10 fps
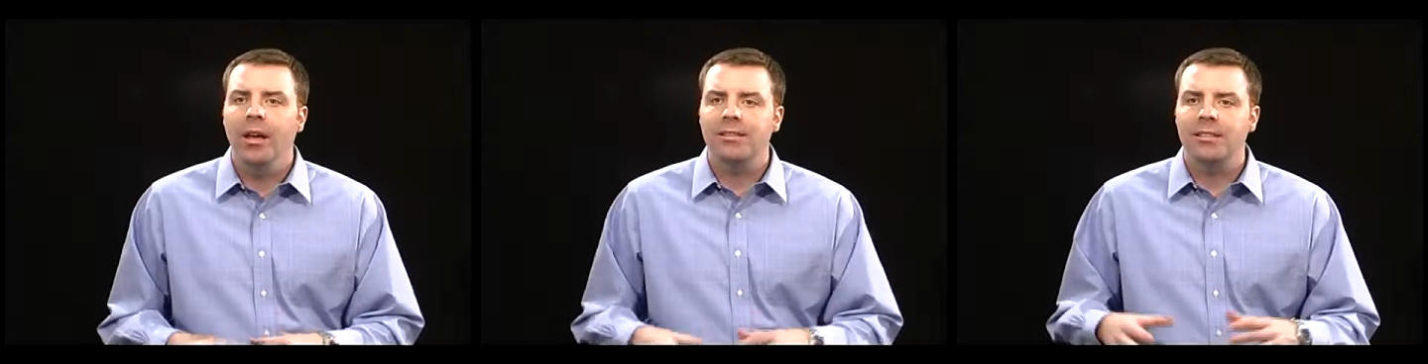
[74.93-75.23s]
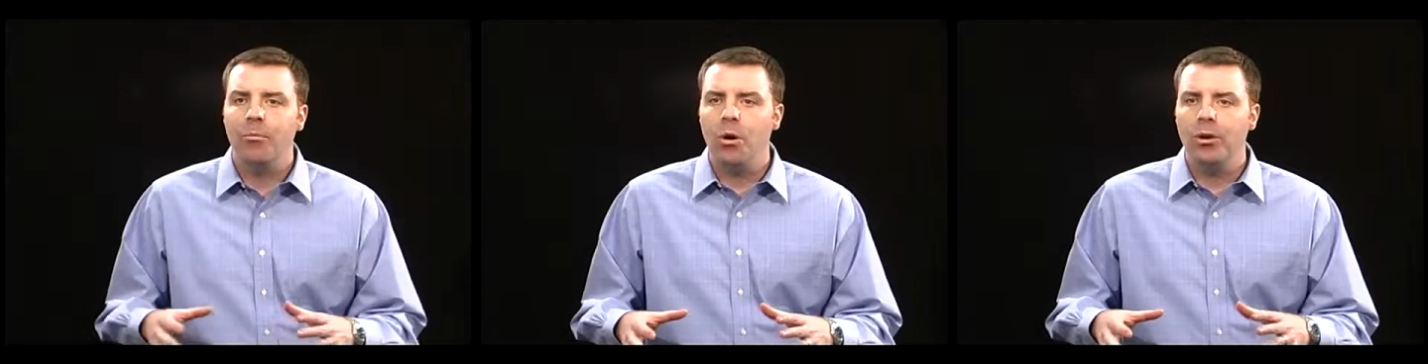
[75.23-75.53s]

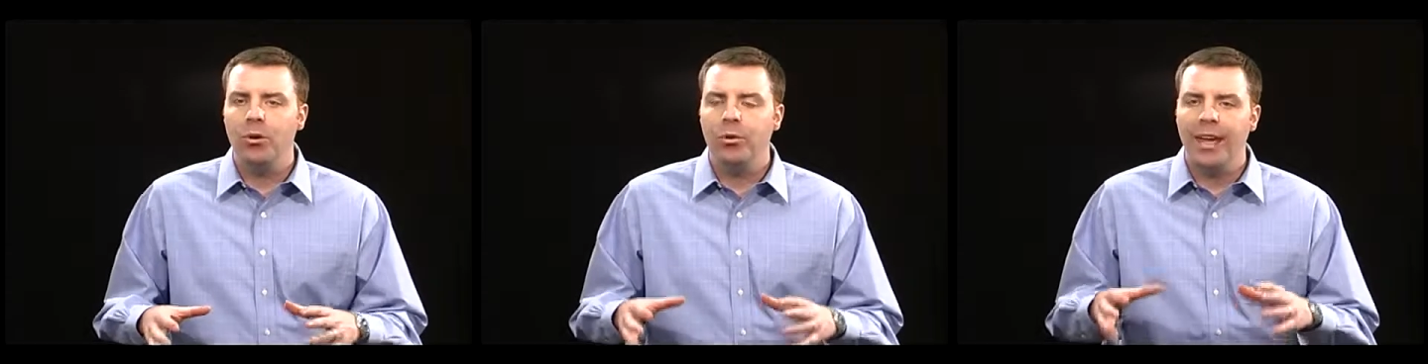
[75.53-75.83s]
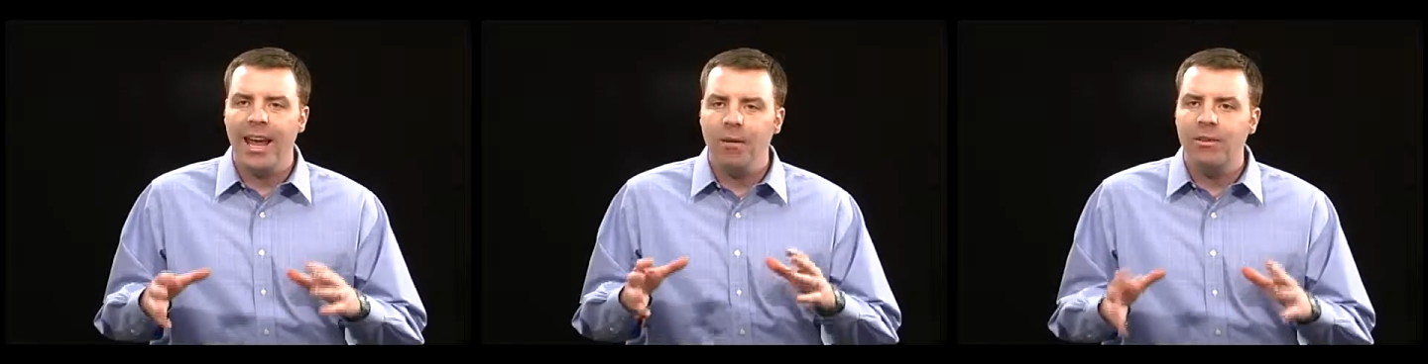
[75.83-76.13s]
someone who
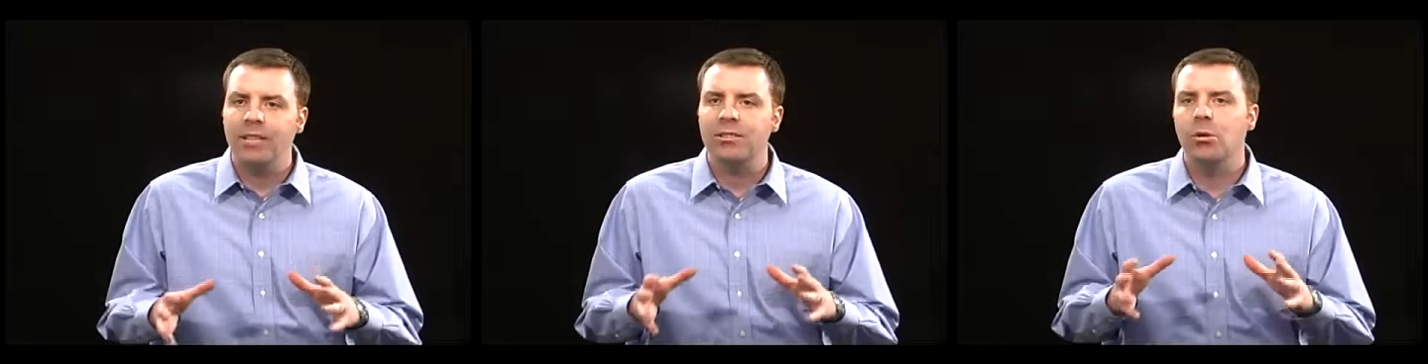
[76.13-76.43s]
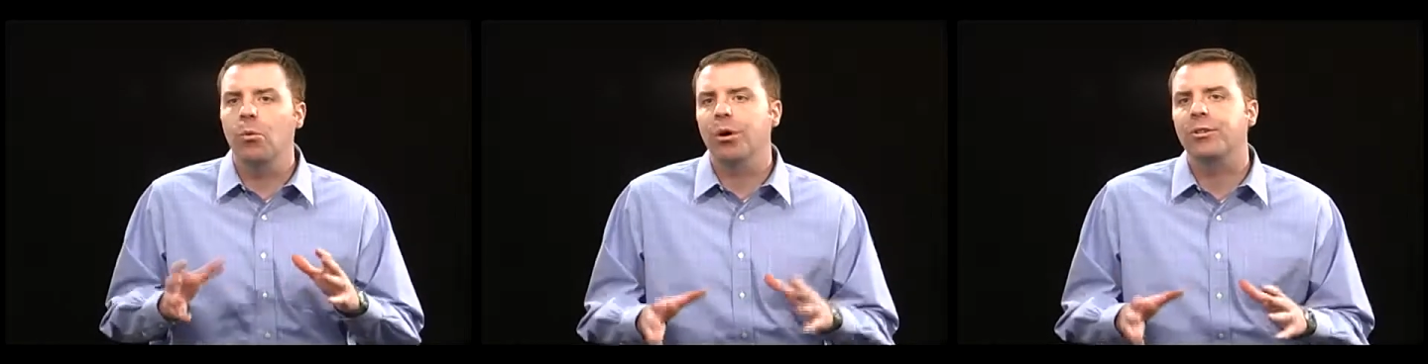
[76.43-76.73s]
can't
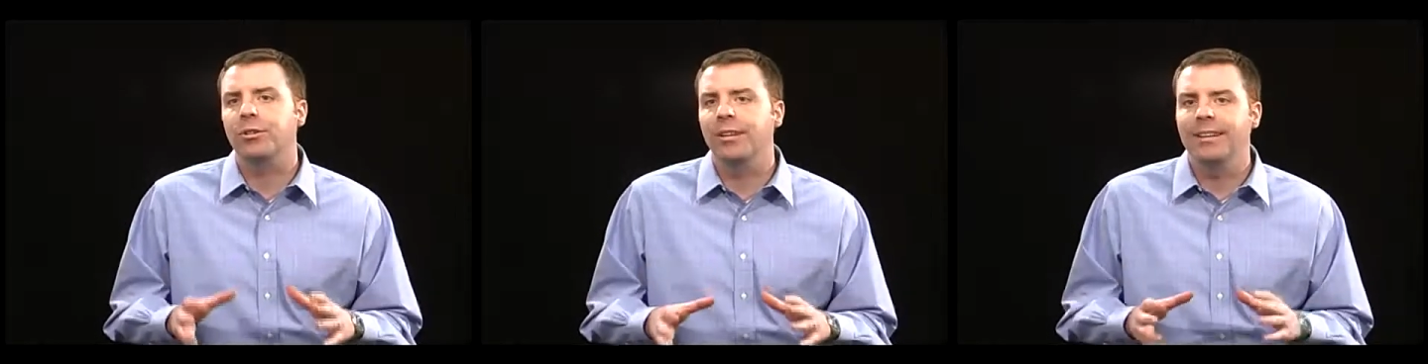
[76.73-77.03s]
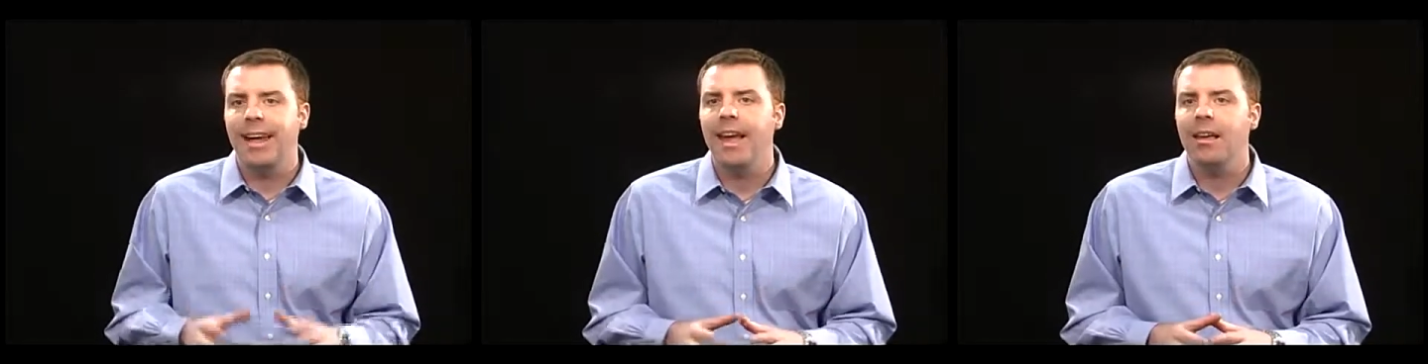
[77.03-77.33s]
necessarily work during the
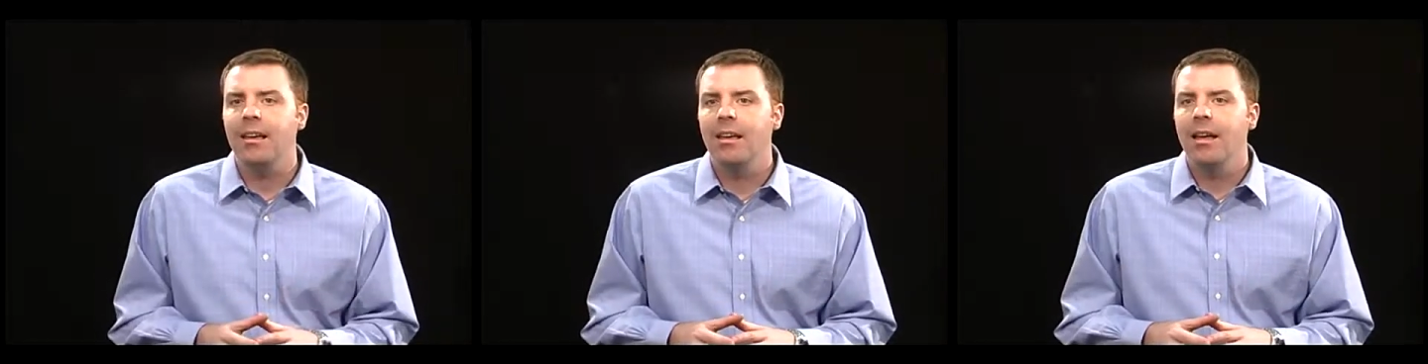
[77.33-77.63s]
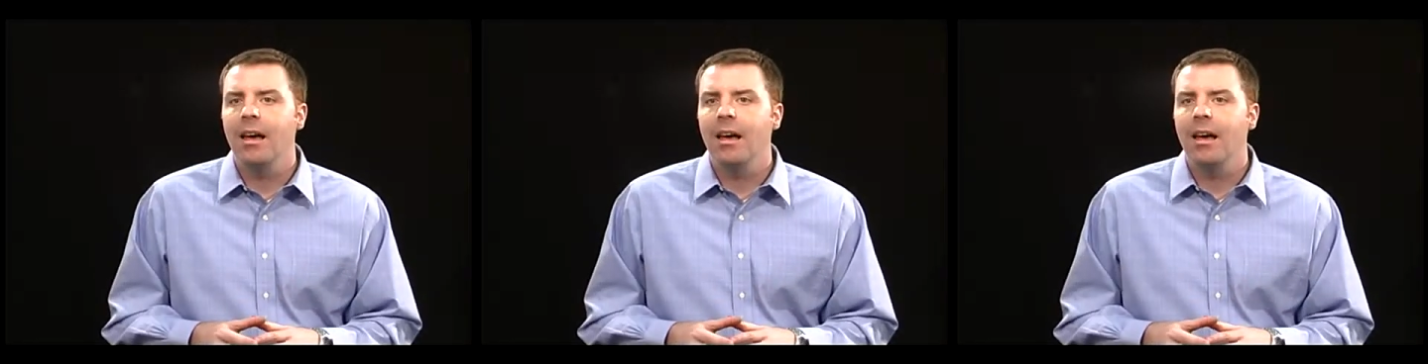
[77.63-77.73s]
day,